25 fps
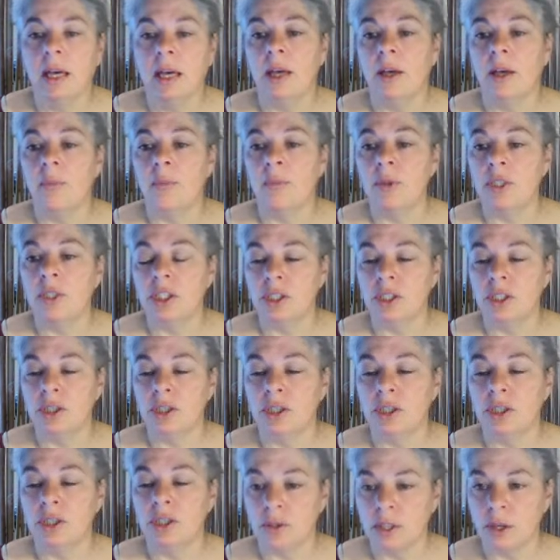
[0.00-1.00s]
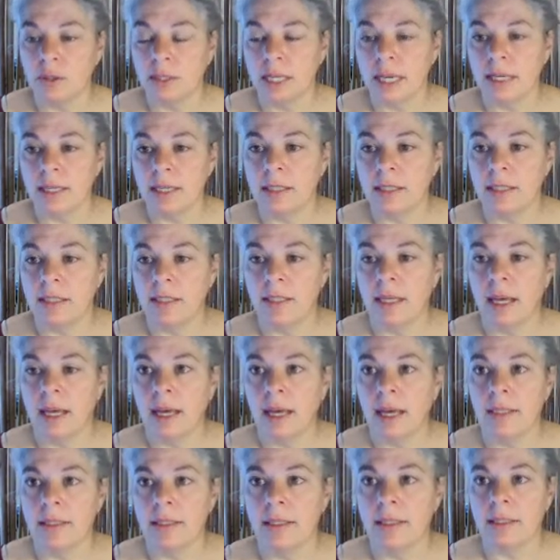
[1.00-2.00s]
which is also taken
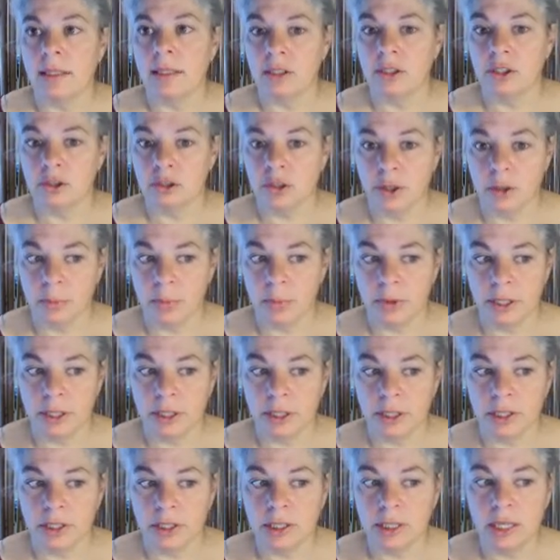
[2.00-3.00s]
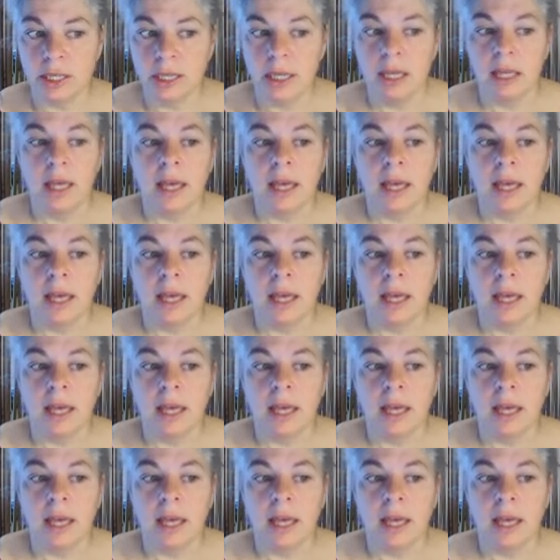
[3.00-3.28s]
at Trowbridge.